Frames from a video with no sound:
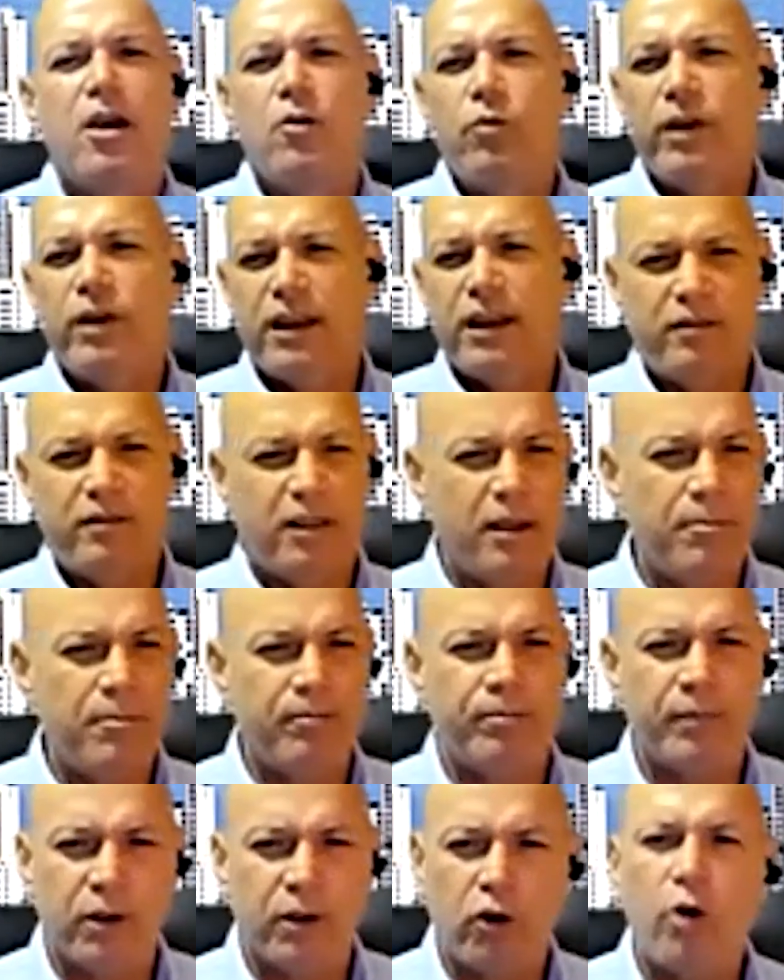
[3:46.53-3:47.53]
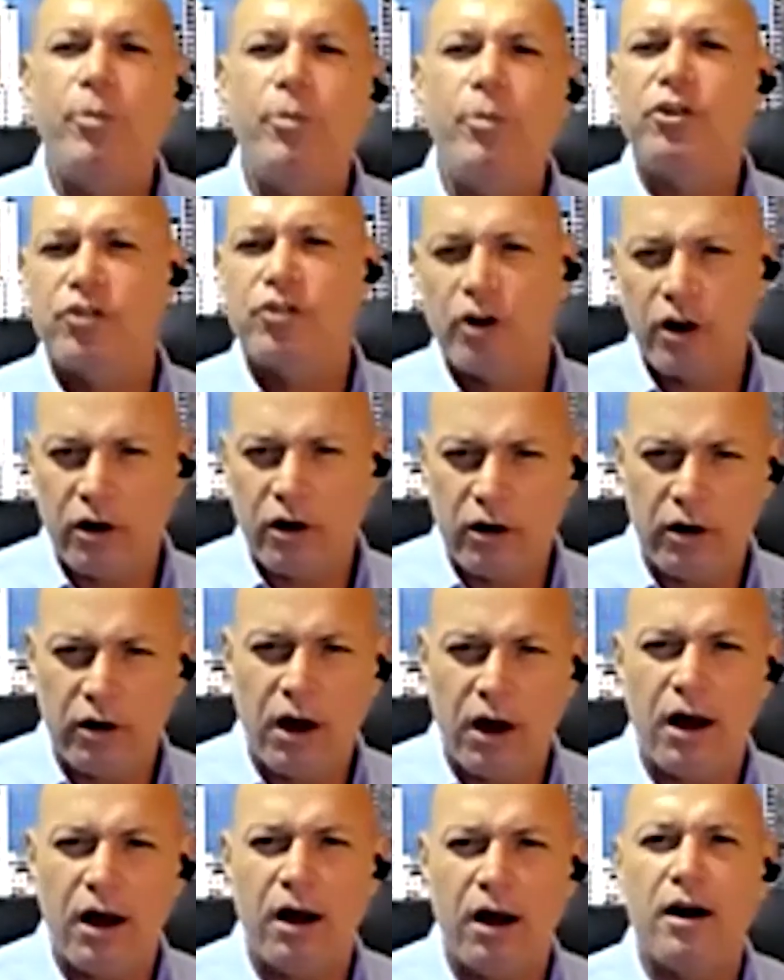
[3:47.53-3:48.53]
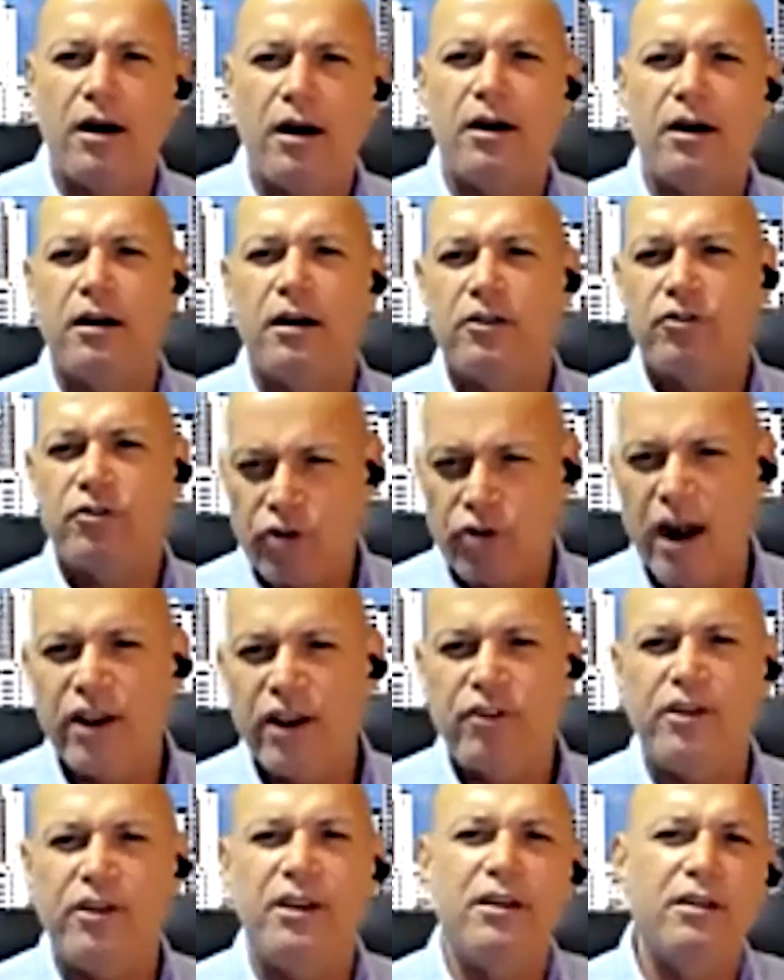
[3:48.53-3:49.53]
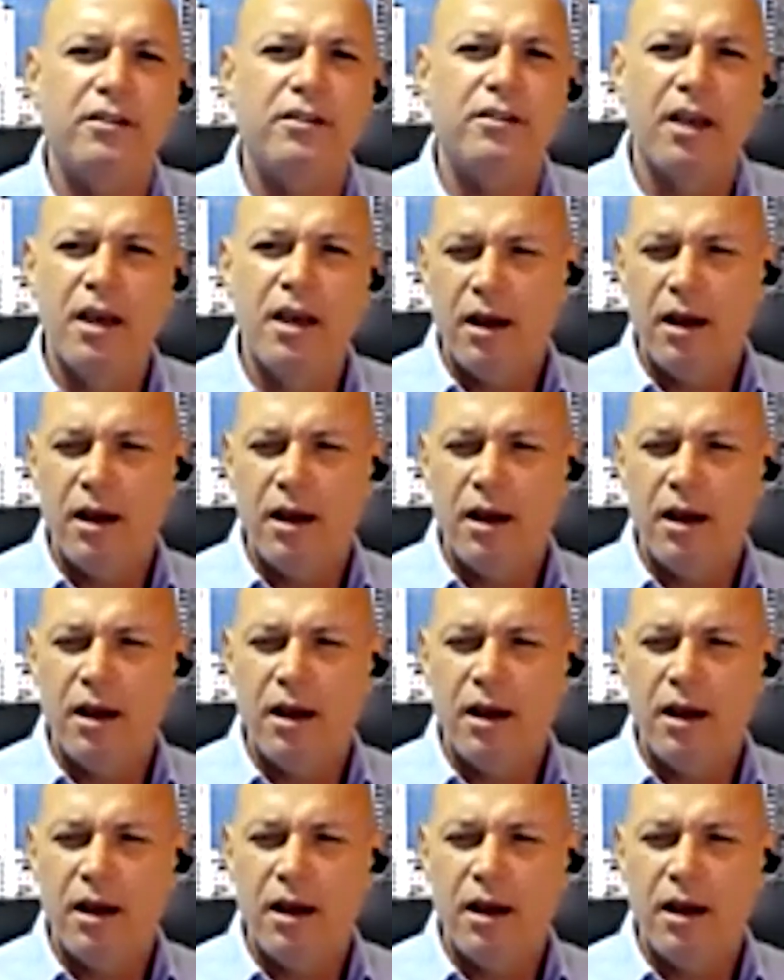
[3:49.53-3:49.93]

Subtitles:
We give them commercial strategies,